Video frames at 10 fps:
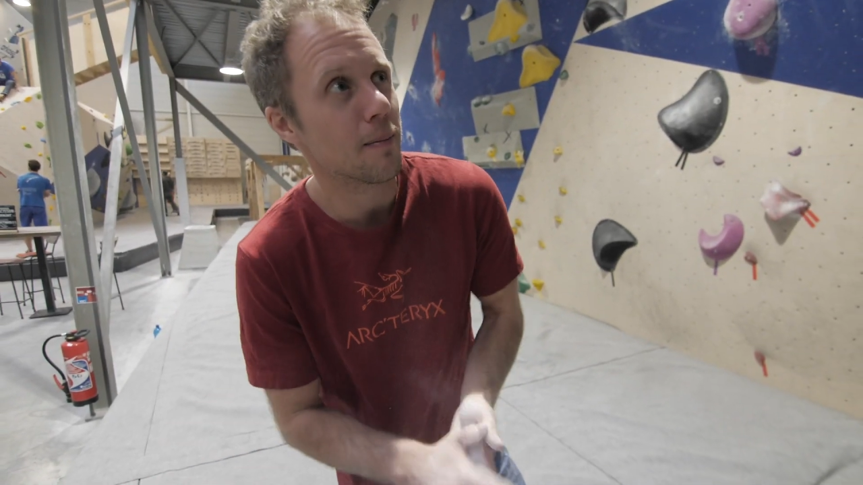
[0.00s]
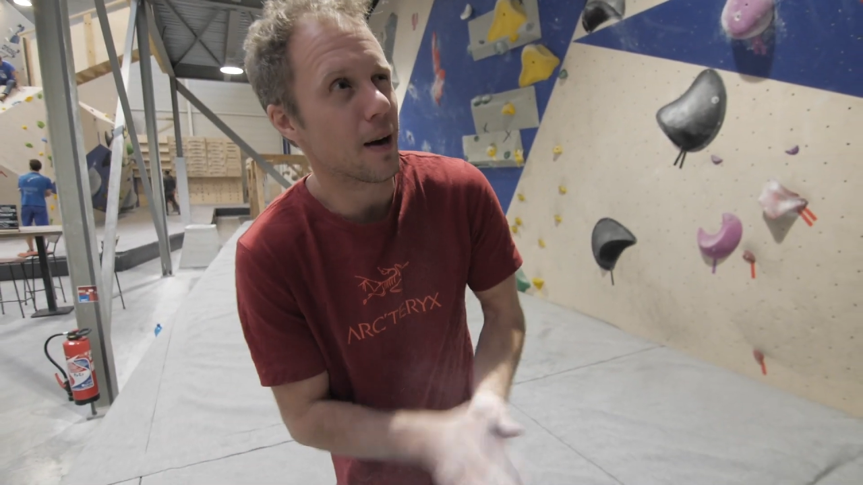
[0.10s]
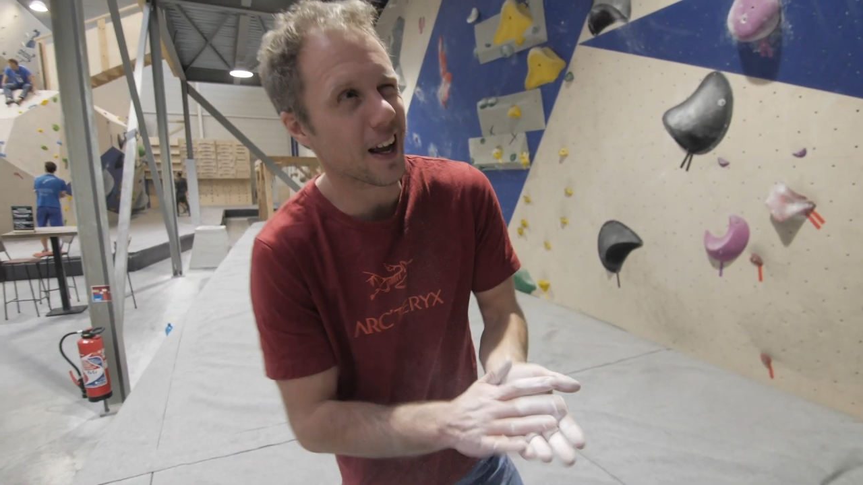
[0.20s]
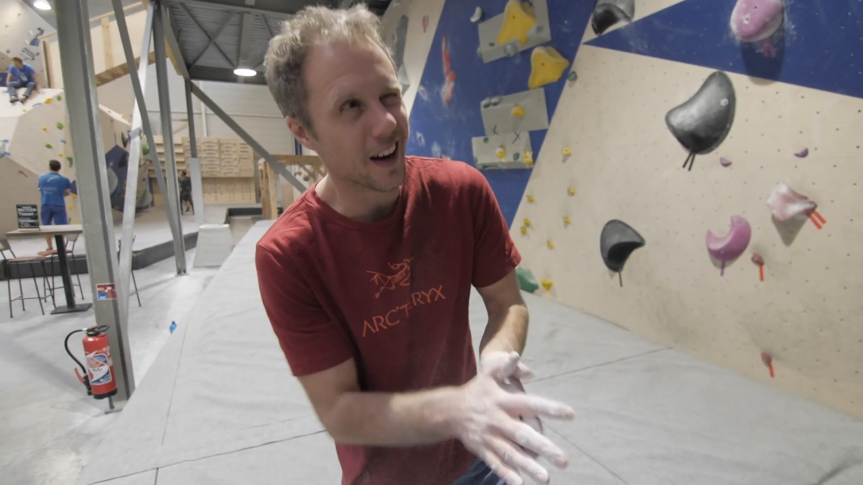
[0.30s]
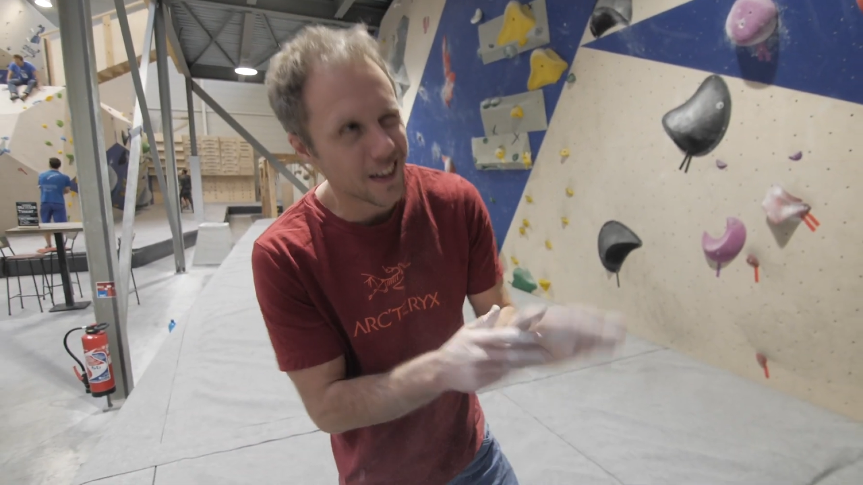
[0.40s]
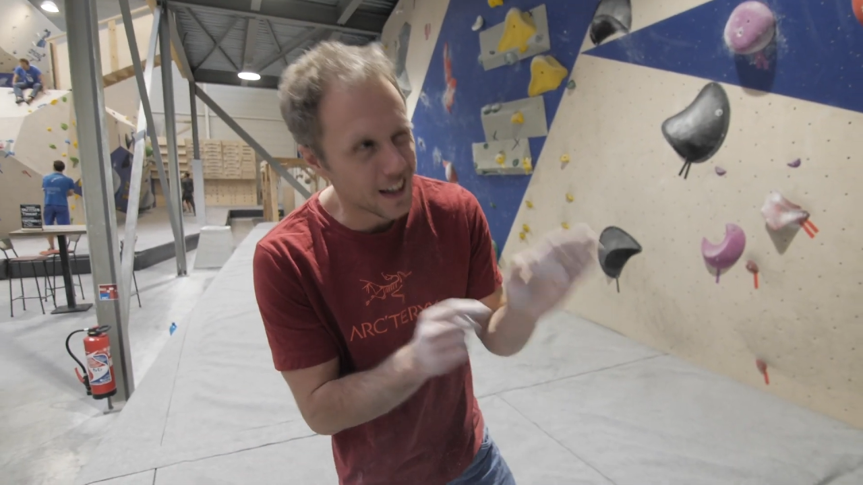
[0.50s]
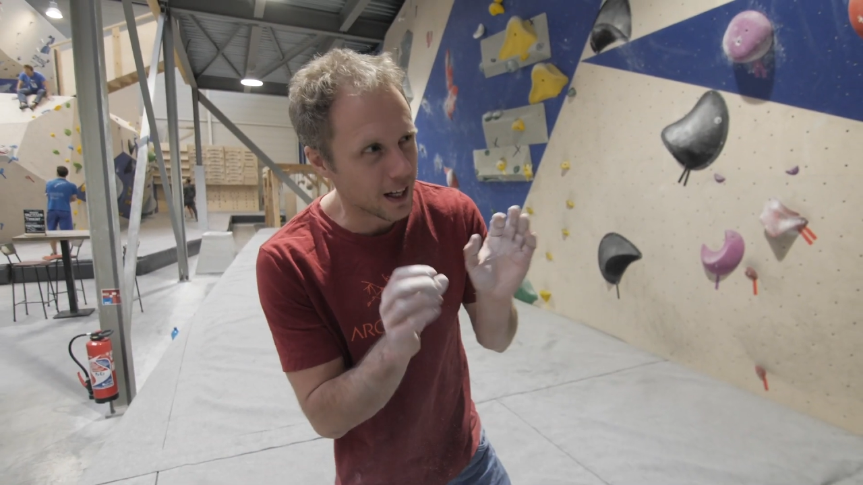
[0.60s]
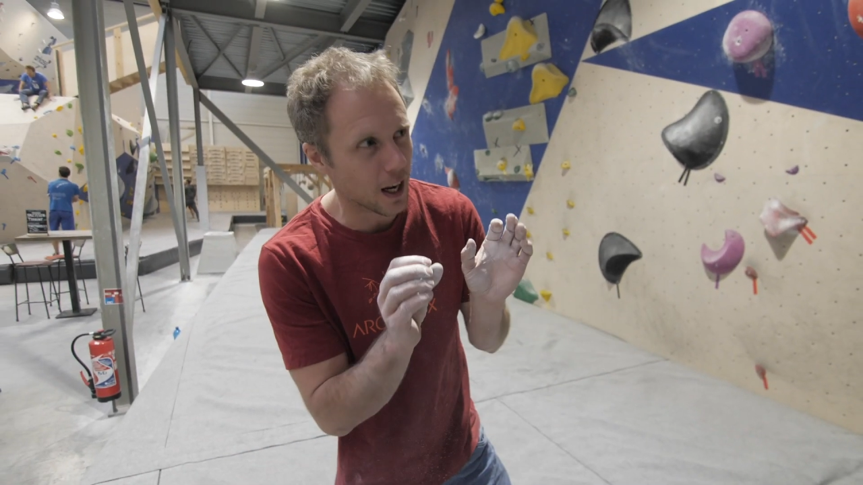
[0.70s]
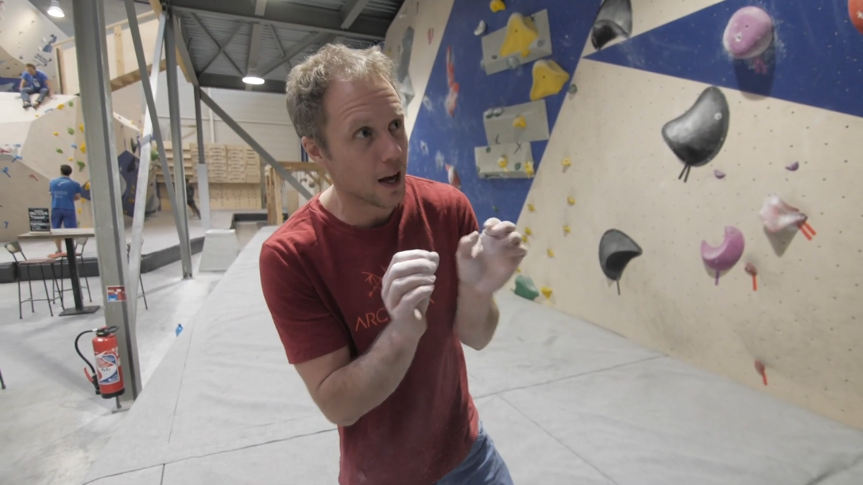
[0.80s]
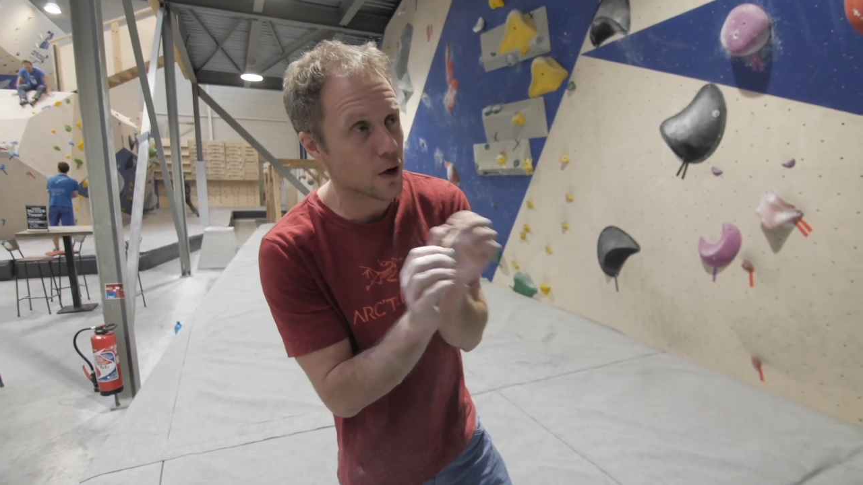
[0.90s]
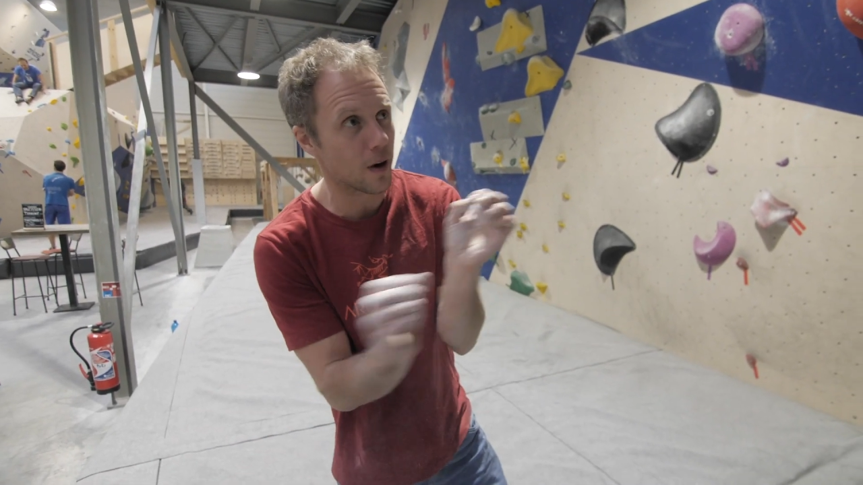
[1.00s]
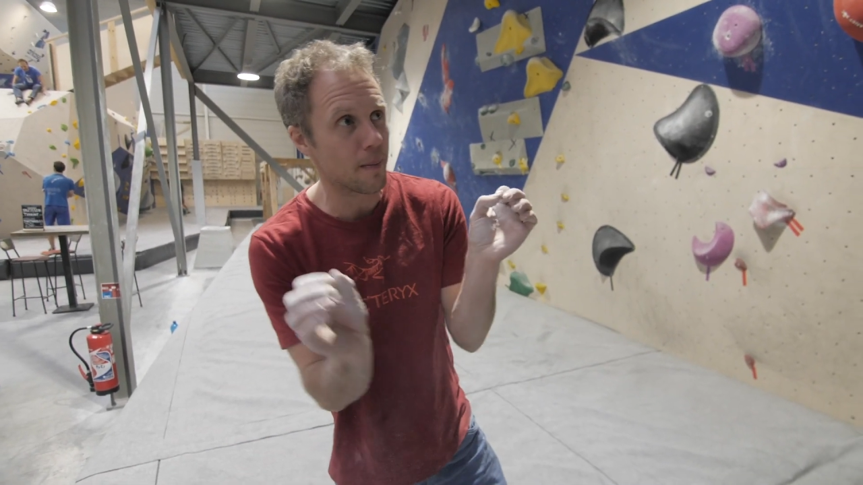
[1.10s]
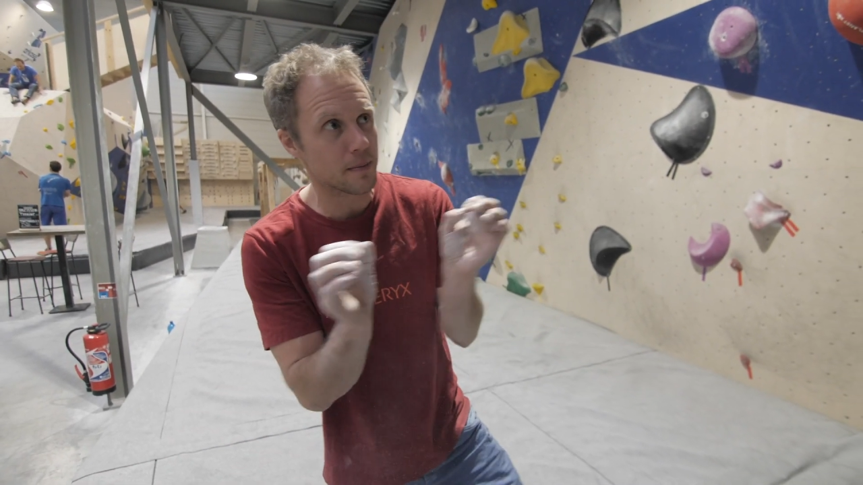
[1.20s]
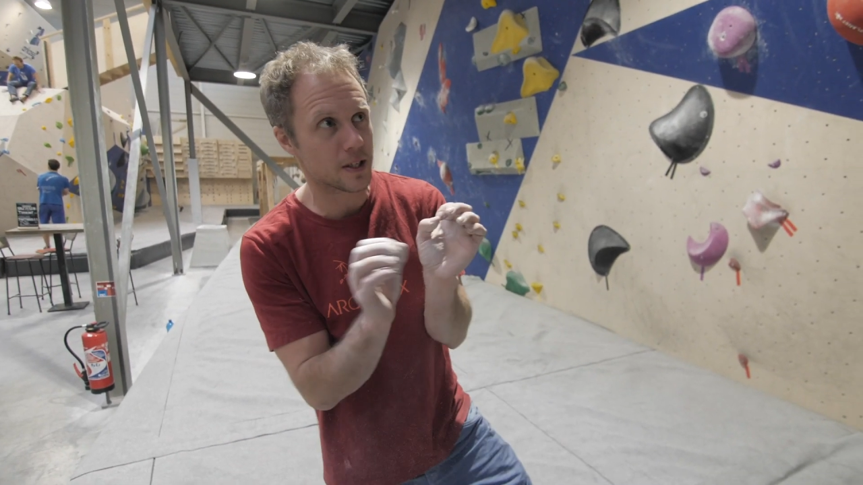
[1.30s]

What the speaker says: My kind of thing, like crimp,